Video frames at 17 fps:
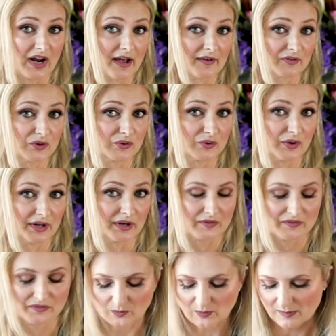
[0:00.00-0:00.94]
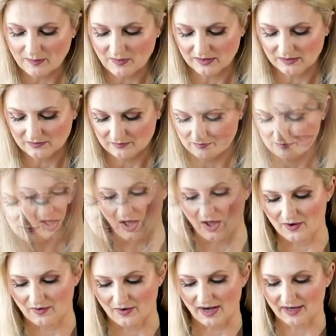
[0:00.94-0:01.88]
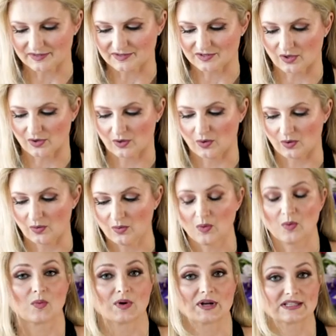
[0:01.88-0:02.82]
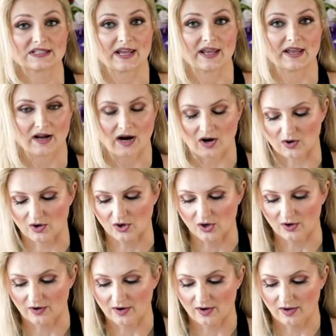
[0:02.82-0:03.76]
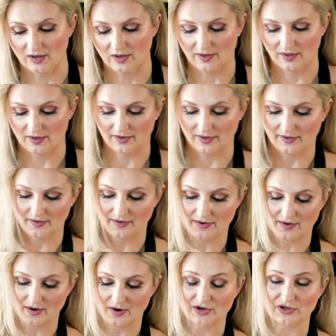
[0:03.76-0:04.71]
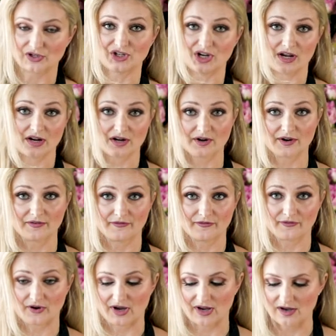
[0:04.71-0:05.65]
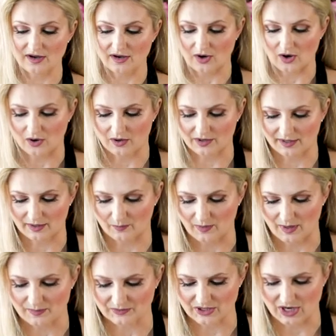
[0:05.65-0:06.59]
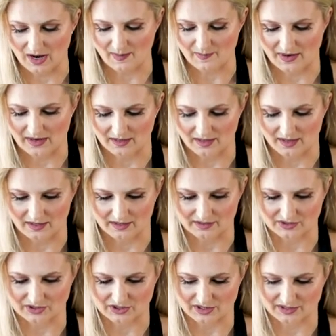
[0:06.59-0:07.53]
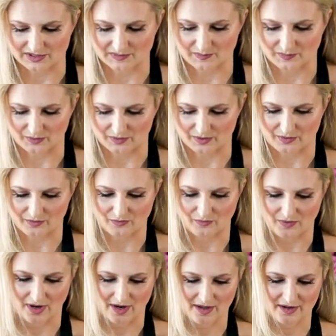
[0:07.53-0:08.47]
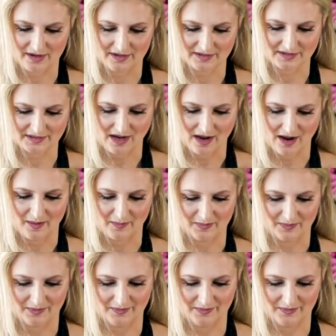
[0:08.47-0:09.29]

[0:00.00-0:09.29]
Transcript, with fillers: have to do any of the whipping all right, so we take our dairy-free coconut whipped topping and just put it right on top.